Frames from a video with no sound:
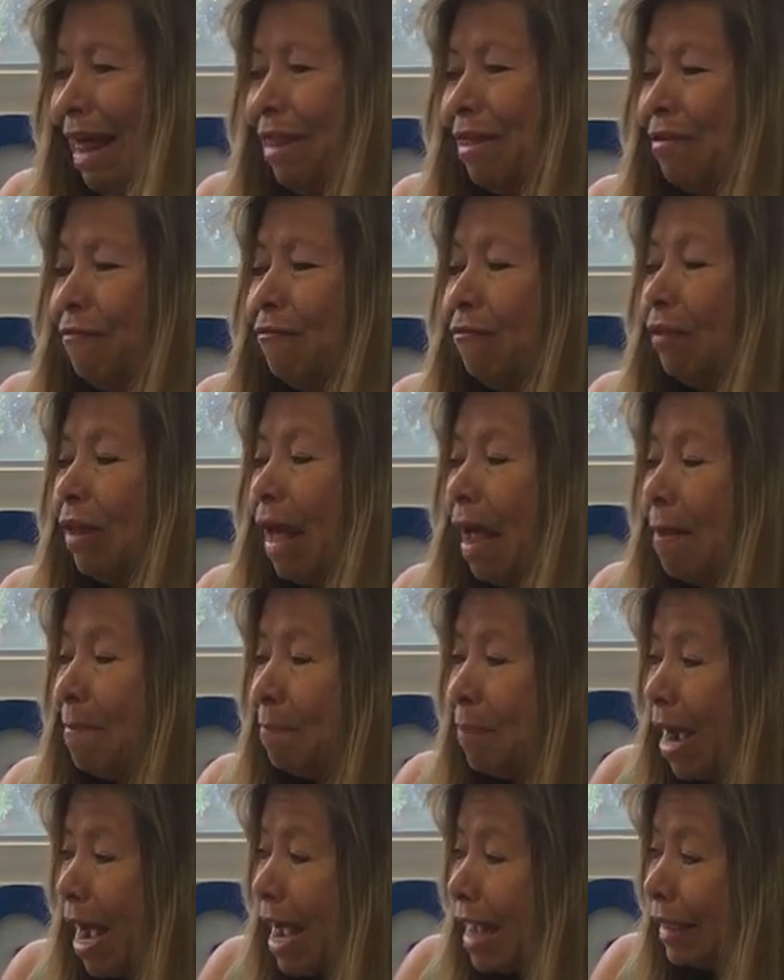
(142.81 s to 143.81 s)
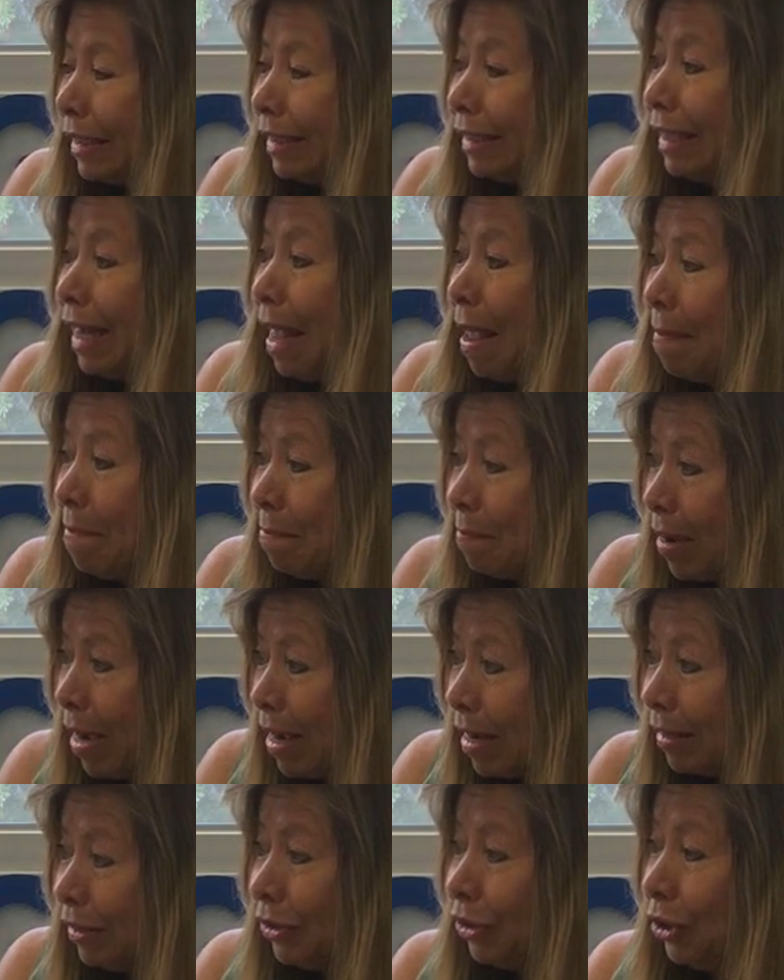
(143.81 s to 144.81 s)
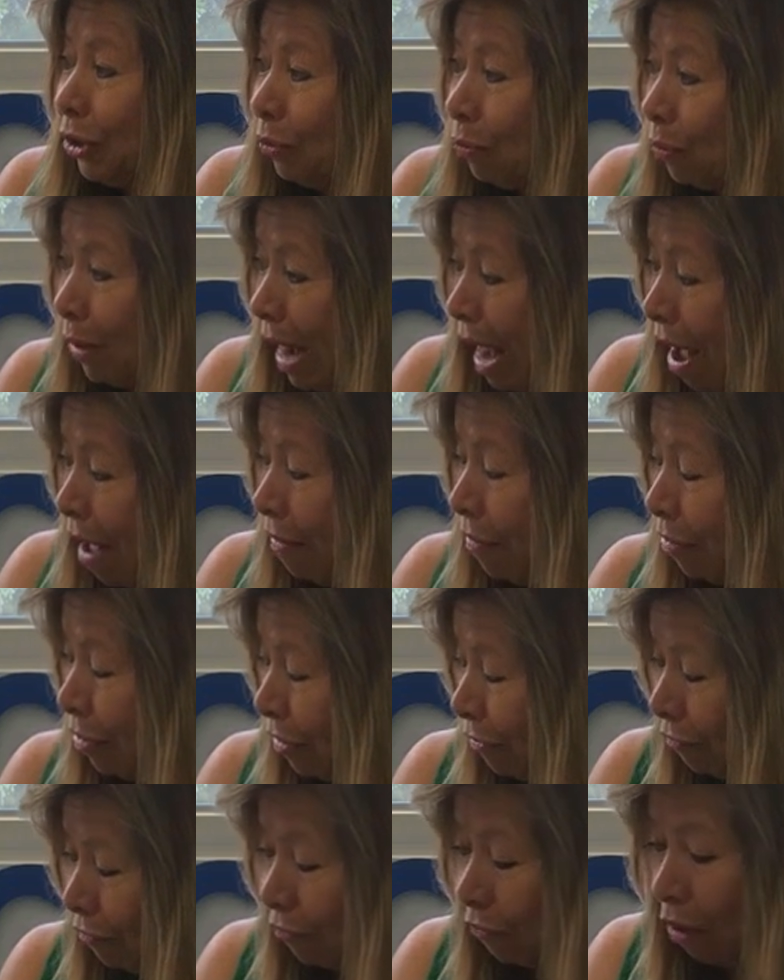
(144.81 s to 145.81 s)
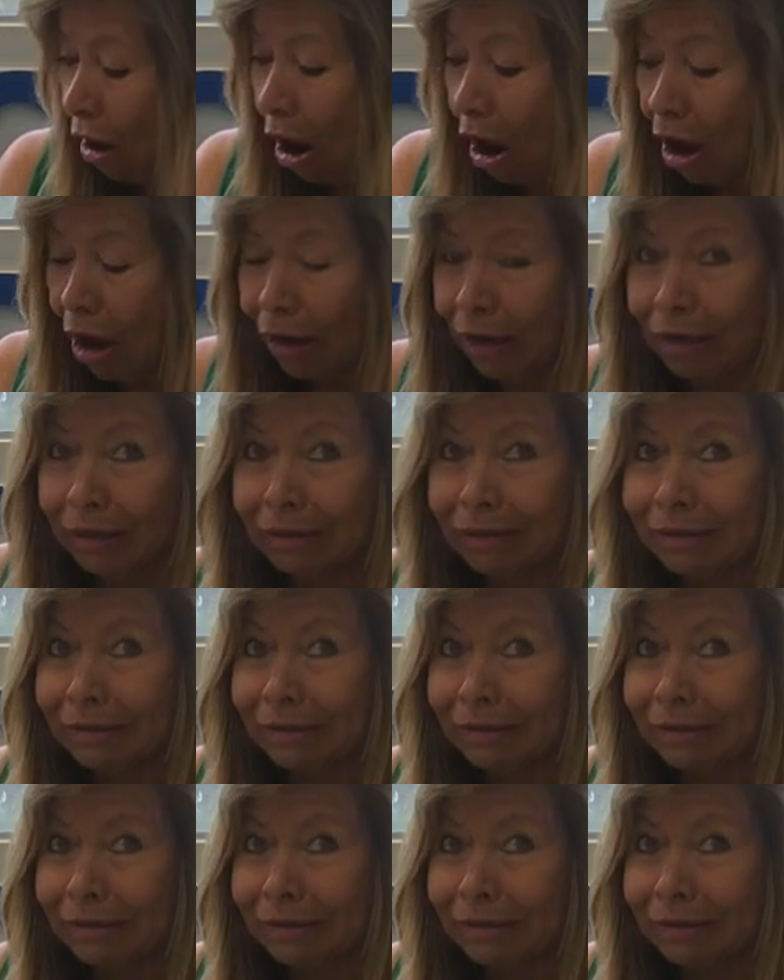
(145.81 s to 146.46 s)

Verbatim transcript: The fly buzzed and buzzed around the frog.